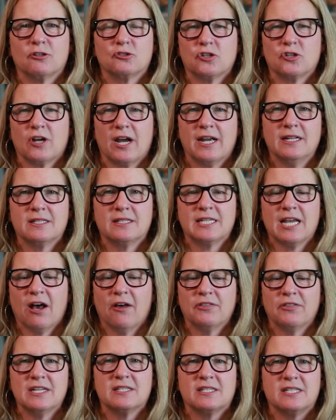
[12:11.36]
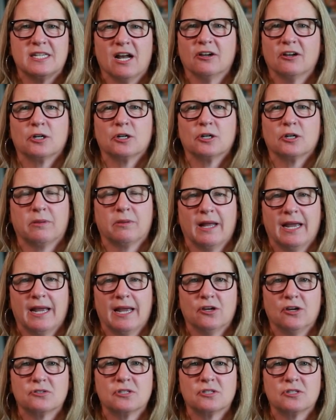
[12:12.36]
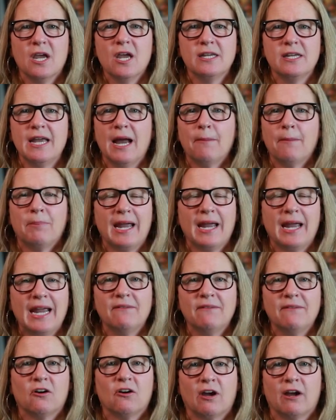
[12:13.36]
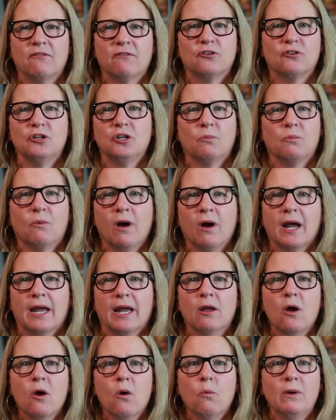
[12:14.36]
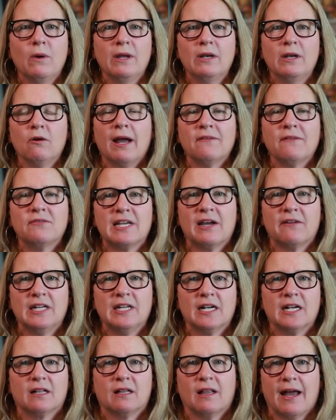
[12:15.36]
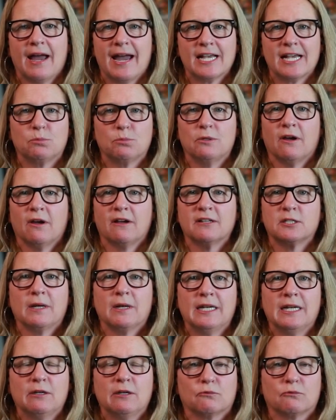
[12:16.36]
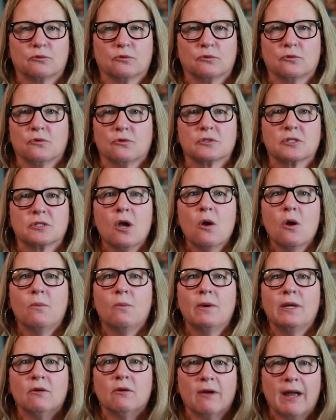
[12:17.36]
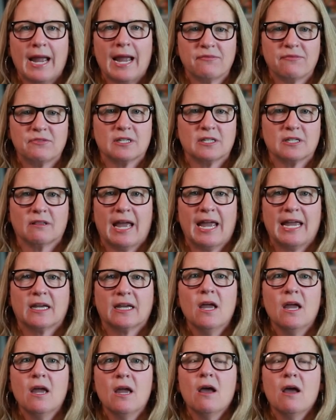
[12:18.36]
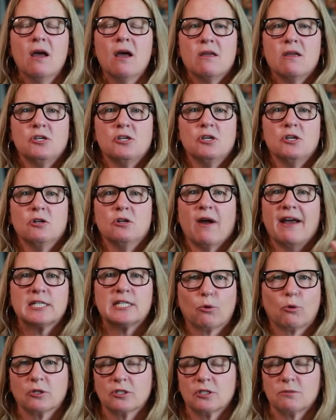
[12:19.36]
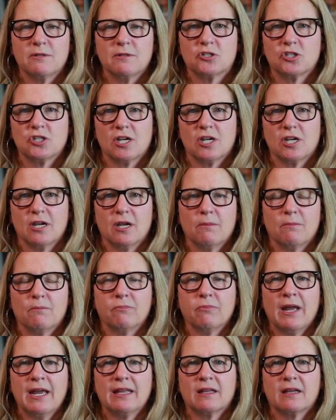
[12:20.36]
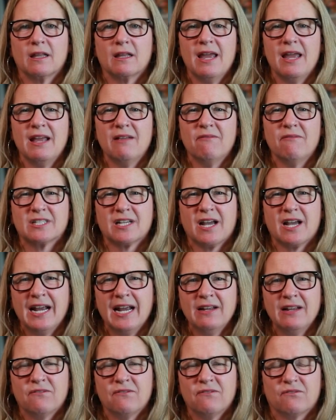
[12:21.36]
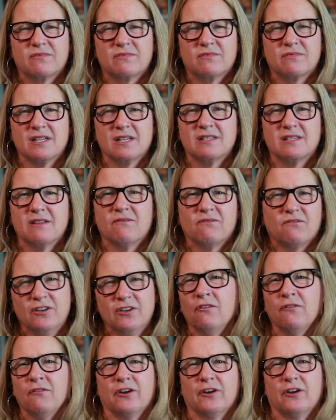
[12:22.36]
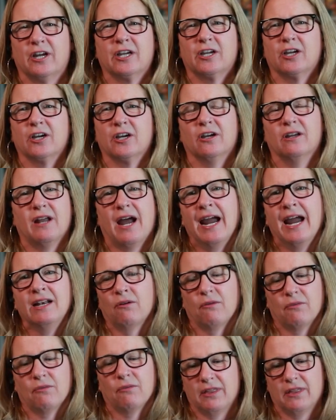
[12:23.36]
they're trying to tell these younger players, yeah, behave however you want. We don't have to have any class. We don't have to play any rules. We don't have to have sportsmanship. Like, it kind of doesn't feel very good, I don't